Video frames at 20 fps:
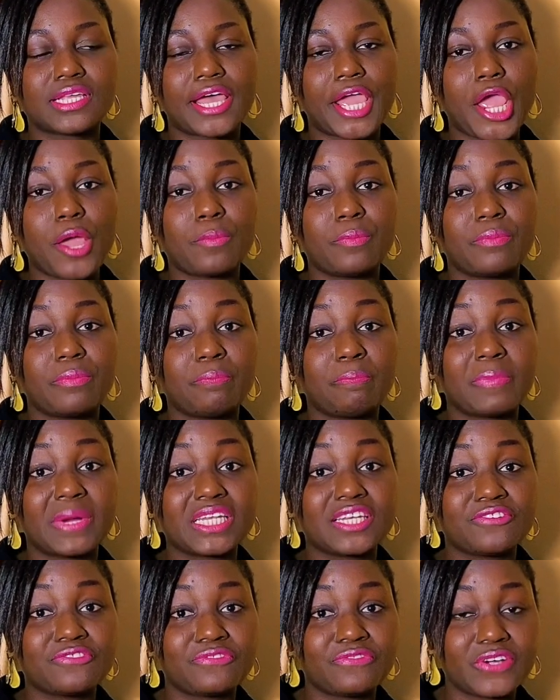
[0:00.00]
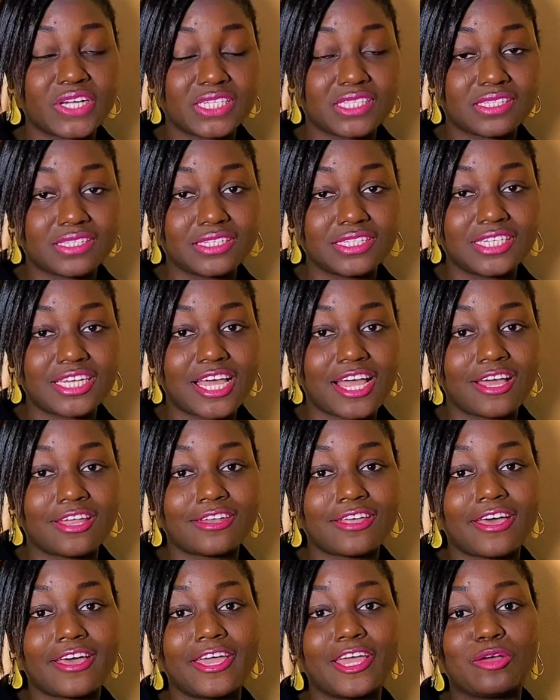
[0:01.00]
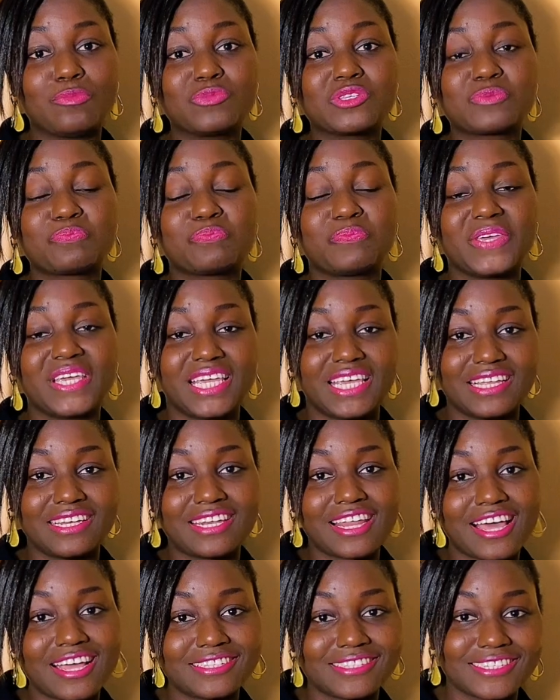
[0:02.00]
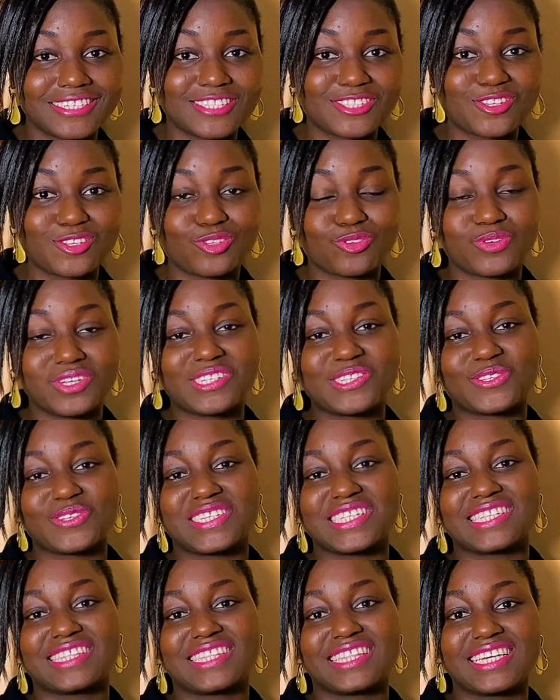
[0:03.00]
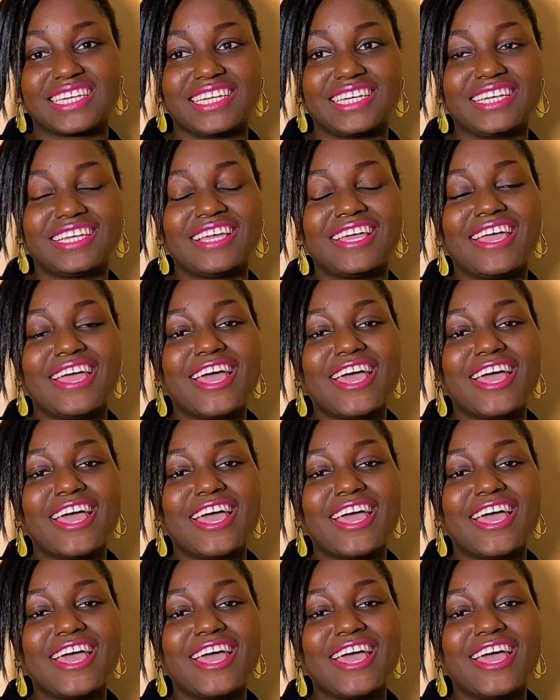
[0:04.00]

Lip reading: I am manifesting that. I am speaking that into 2023.